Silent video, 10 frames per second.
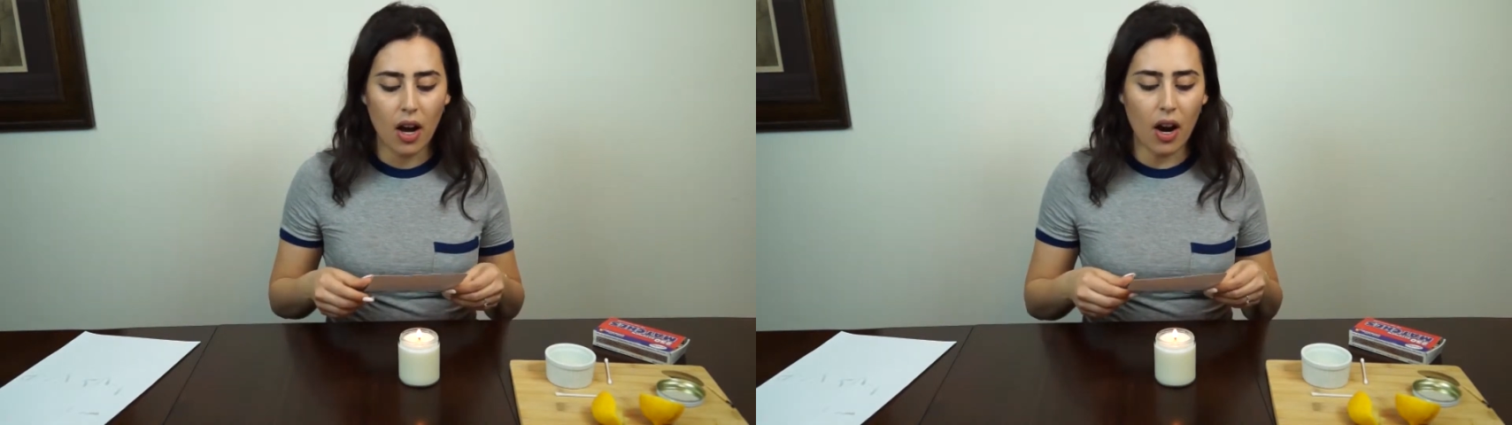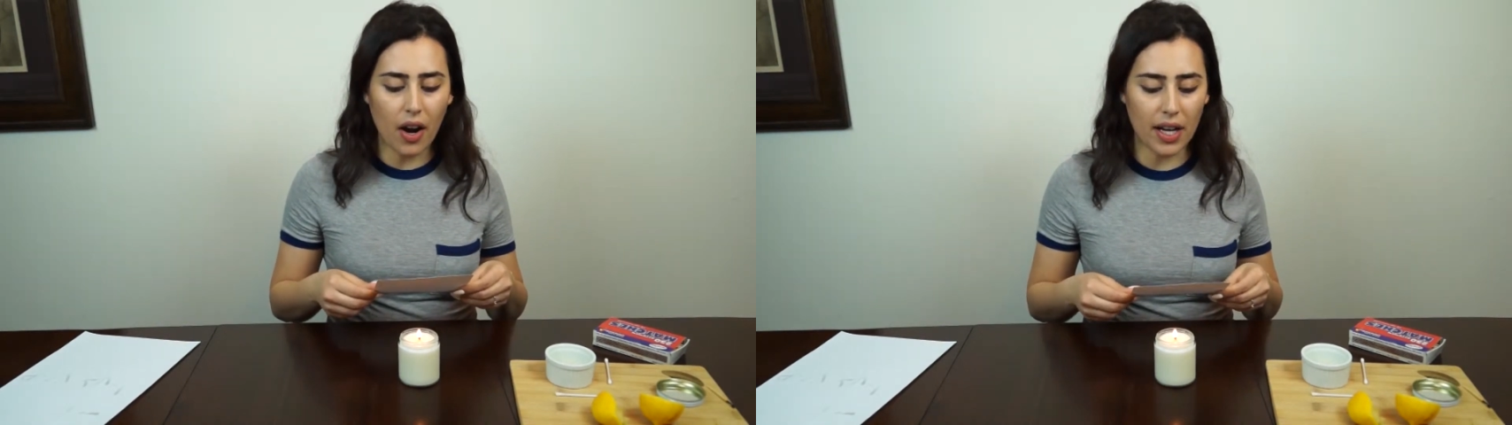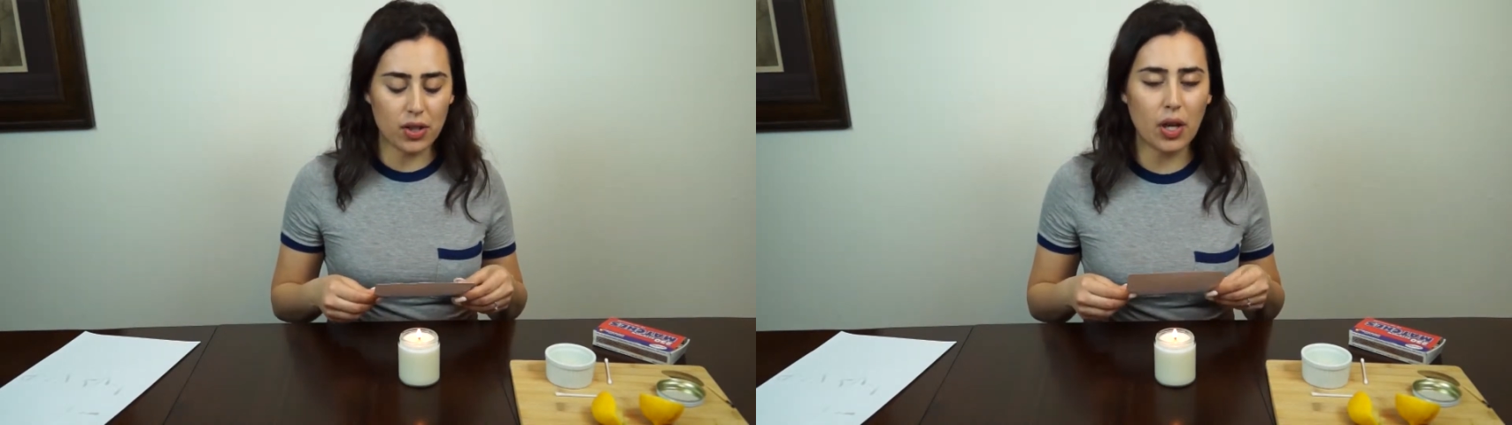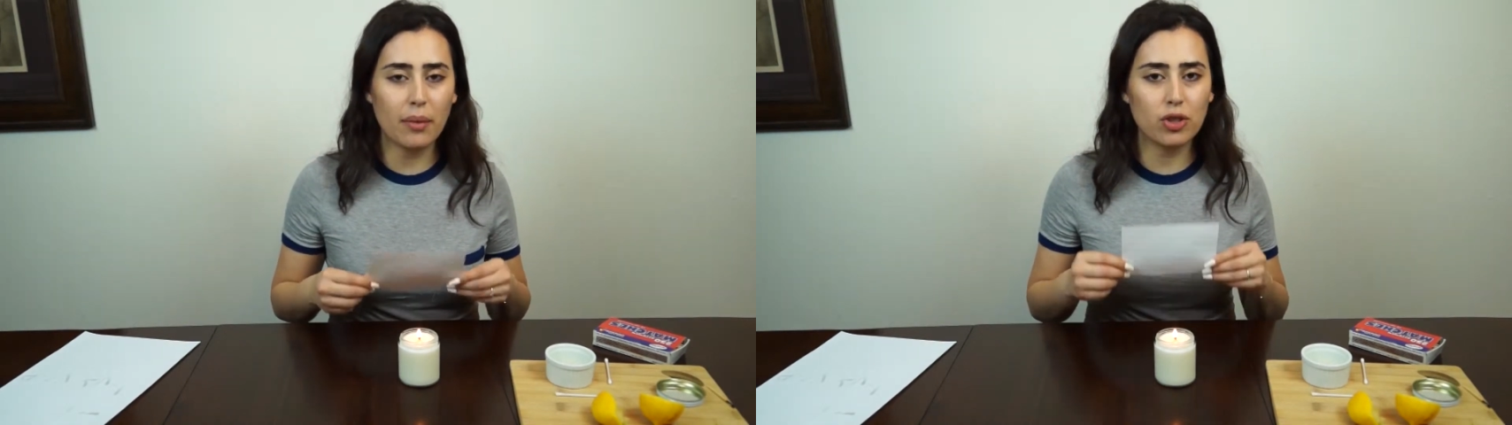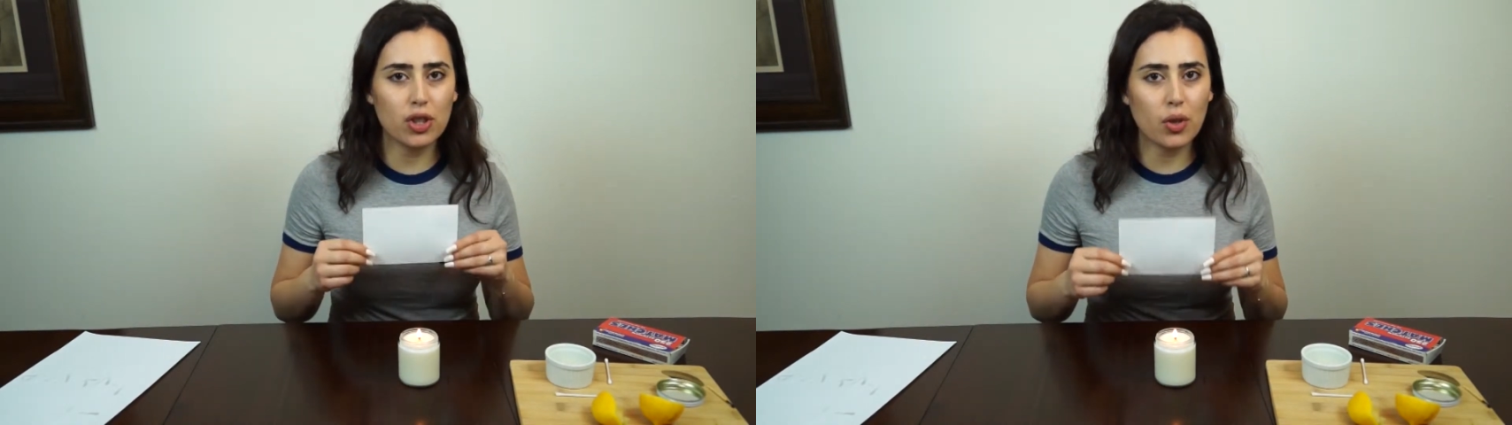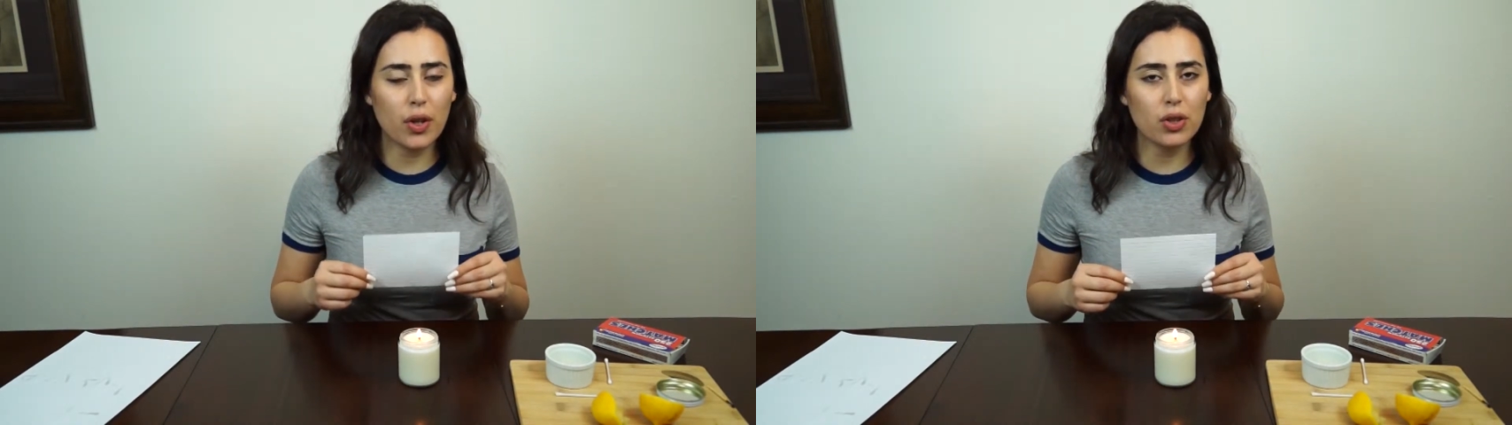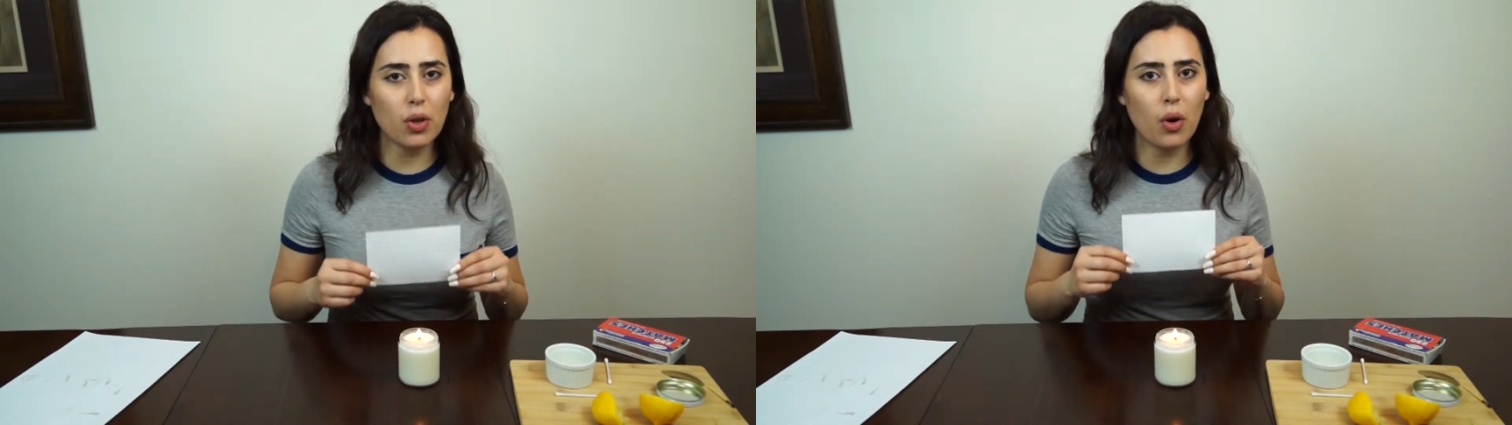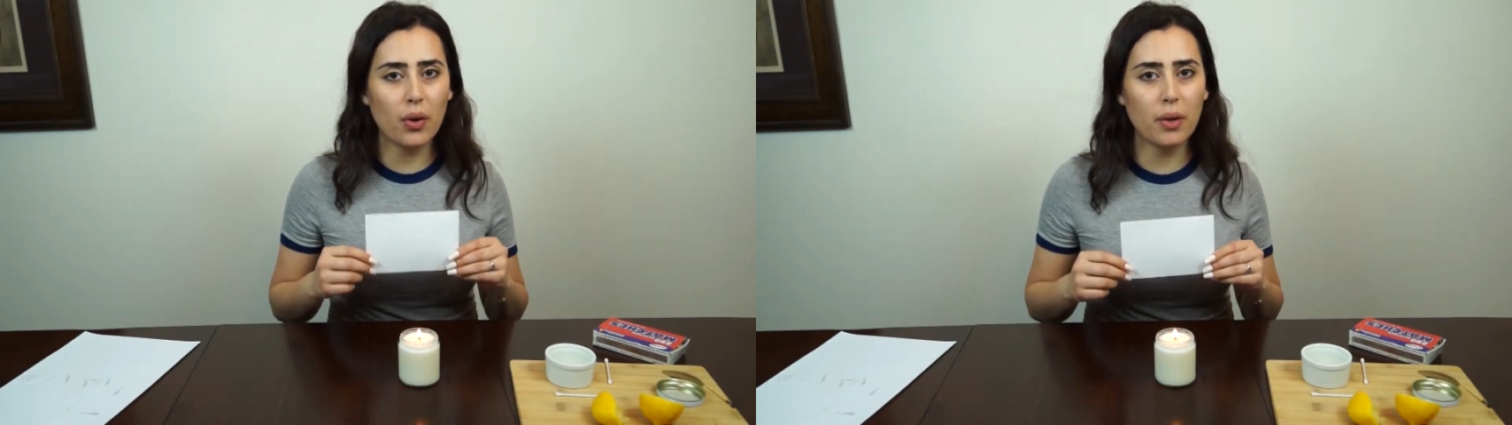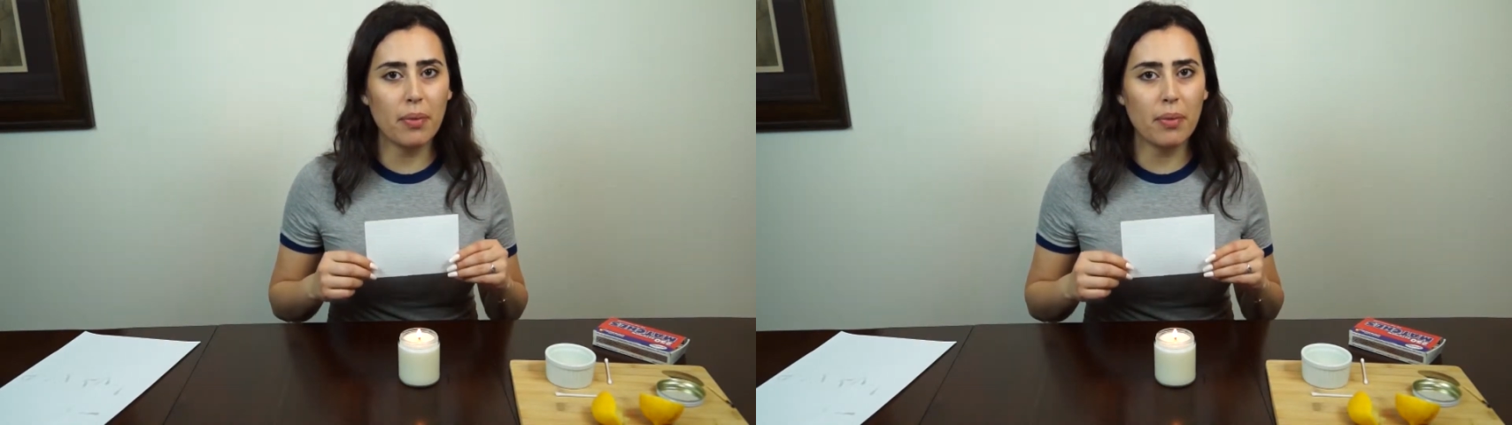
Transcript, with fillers: Alright, so I'm just going to hold the